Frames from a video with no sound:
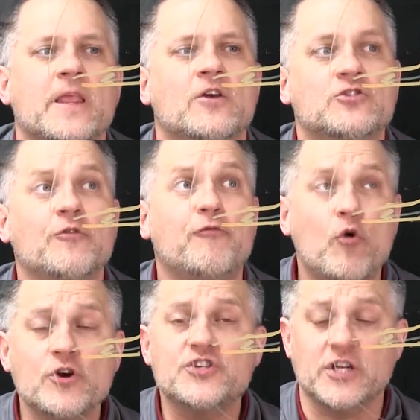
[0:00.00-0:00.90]
So
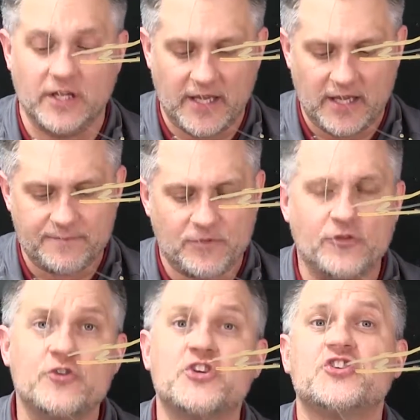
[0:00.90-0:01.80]
fortunately,
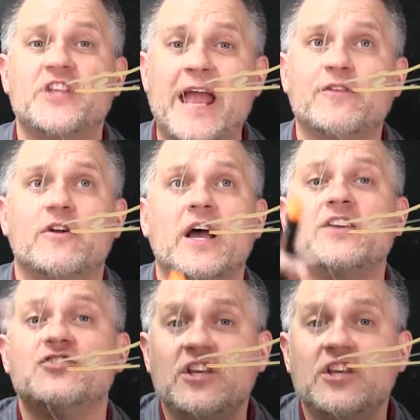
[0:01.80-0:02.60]
there's a standardized